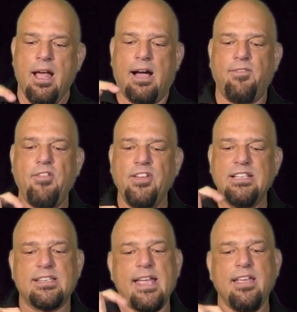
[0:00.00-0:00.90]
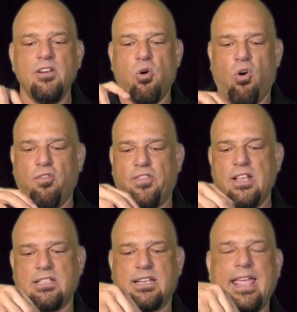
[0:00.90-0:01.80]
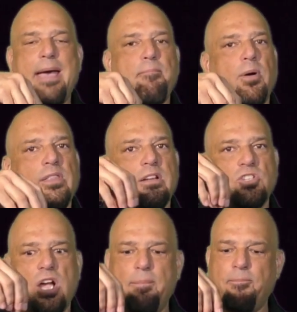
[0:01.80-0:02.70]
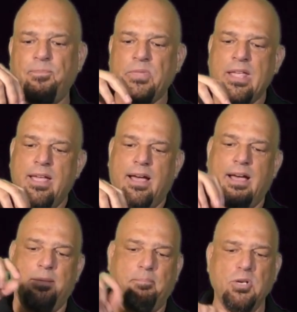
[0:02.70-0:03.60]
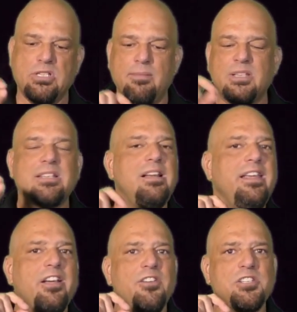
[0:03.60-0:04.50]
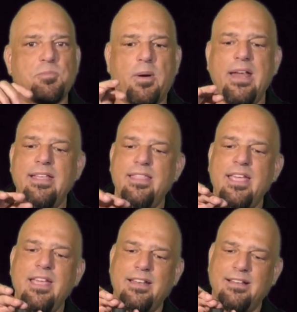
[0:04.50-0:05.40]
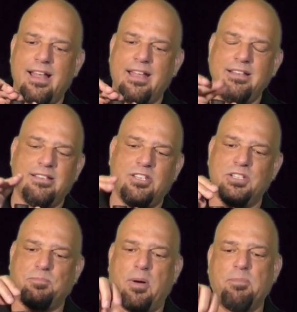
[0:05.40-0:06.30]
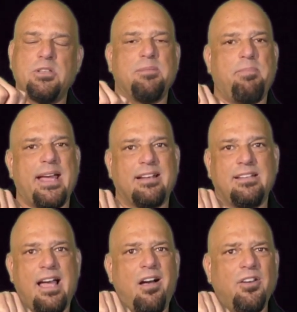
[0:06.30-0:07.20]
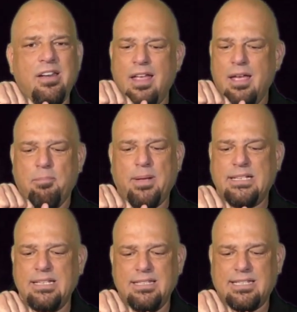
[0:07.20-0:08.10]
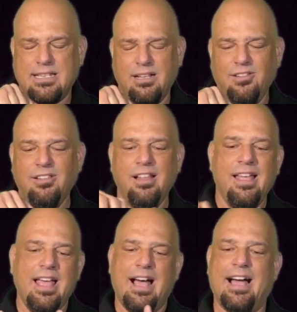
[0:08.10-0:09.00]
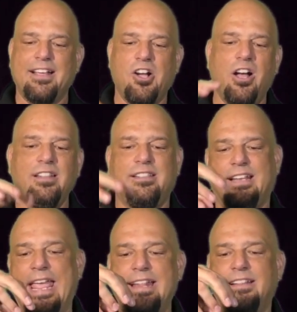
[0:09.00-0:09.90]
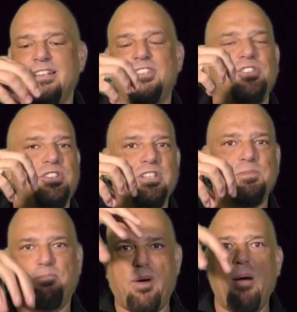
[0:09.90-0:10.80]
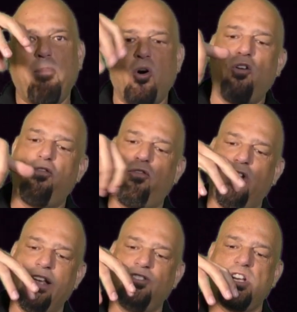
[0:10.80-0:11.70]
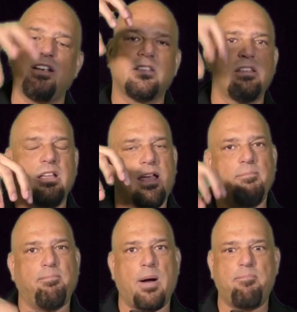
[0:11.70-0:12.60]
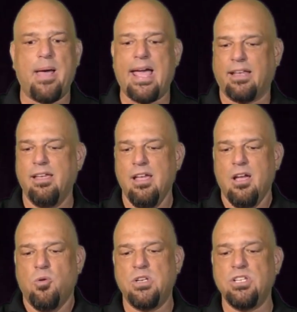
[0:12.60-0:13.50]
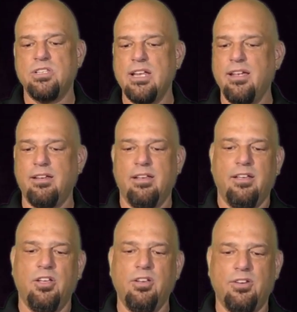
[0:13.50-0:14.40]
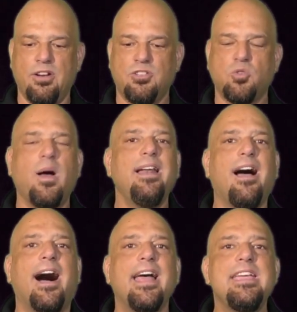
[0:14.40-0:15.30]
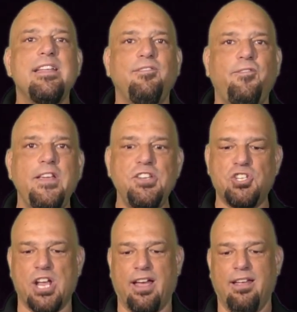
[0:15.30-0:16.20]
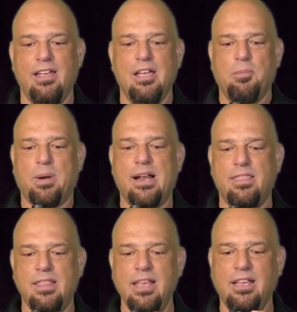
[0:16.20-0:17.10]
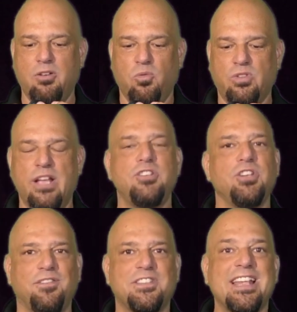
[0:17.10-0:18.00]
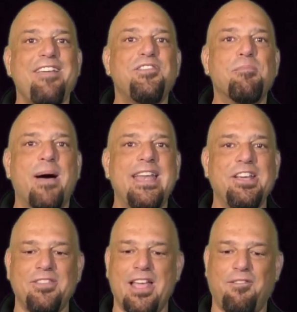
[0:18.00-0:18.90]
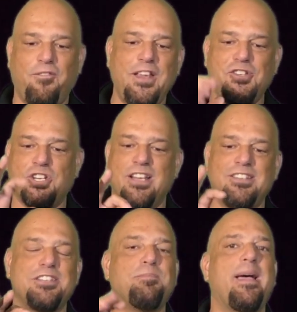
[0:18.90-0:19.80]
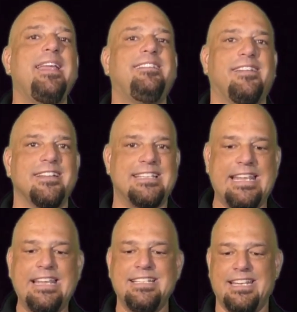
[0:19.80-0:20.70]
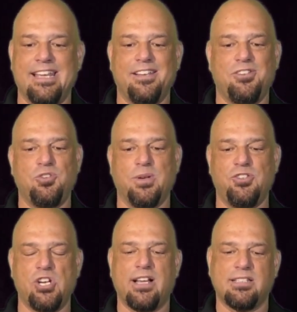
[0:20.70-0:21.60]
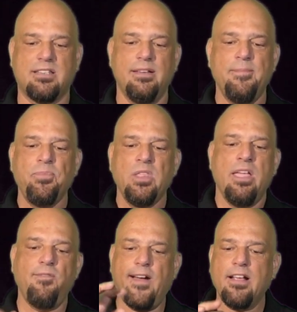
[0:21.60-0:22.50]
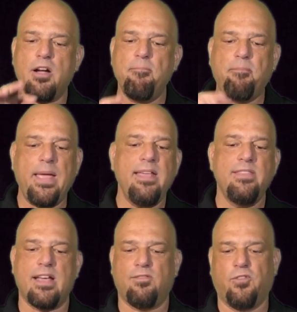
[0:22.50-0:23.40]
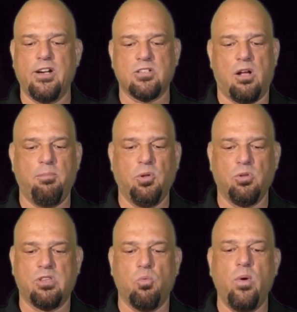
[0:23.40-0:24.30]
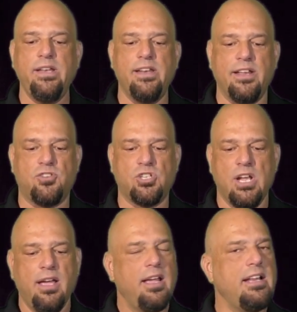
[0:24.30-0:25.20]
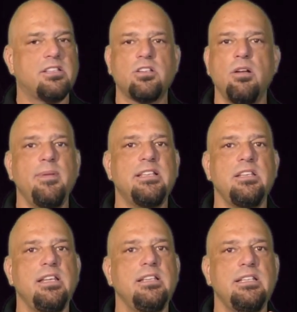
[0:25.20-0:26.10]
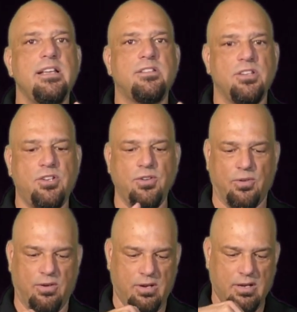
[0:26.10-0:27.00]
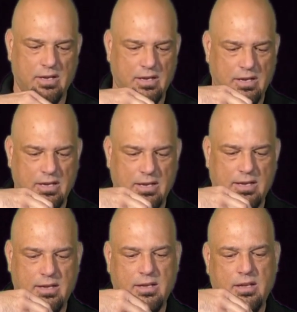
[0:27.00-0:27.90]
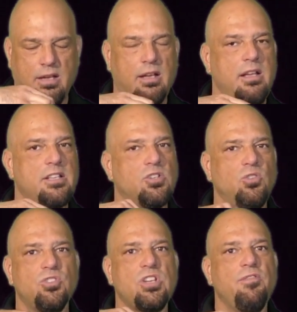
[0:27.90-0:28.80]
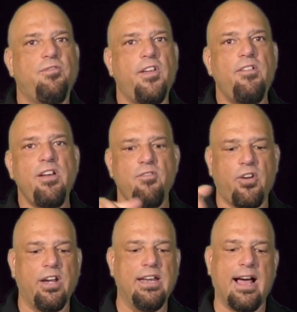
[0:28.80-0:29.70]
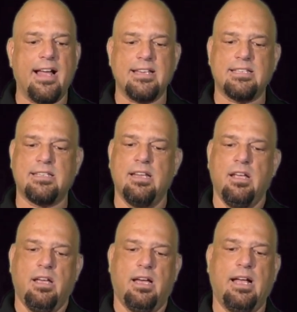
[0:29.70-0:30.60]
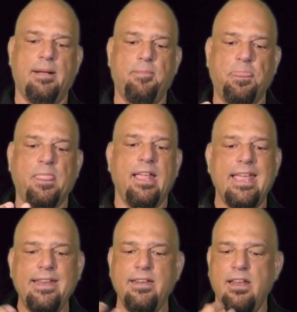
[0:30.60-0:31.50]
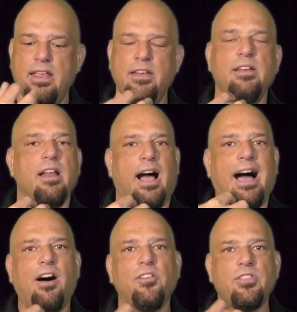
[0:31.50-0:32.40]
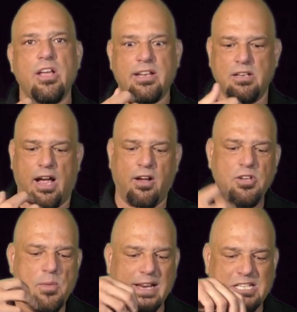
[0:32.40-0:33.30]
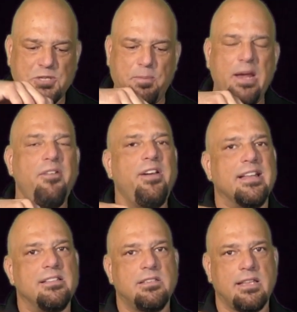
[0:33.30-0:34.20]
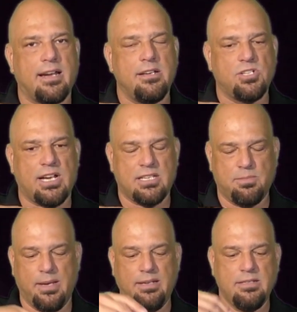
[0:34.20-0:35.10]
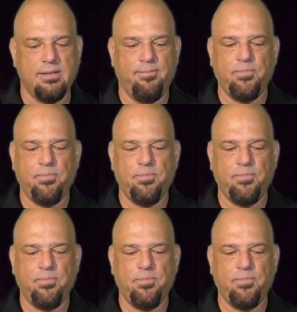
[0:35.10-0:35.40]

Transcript: I've even taken off this cap on the top, put some silicone spray in there and just popped it back down, but still I can't get this to just pop off, adjust and pop back, which is it's quite a high-end feature, but I think they should have saved the money on that feature and just made this easier to adjust. If I compare that, for example, with the windage, it's so much easier to do. It's also very nice in how you experience that adjustment.